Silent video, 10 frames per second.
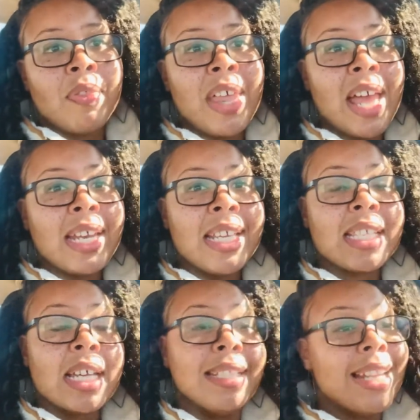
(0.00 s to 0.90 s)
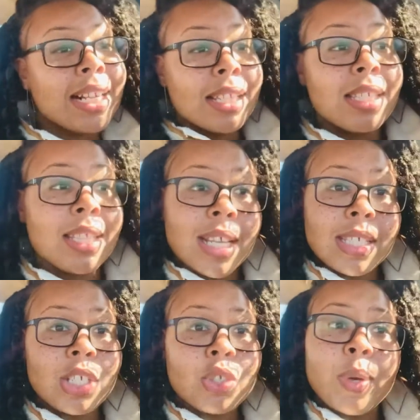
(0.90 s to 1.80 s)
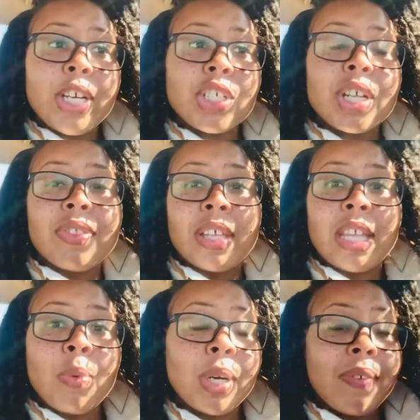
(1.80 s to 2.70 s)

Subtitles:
that is connected to that situation that they would have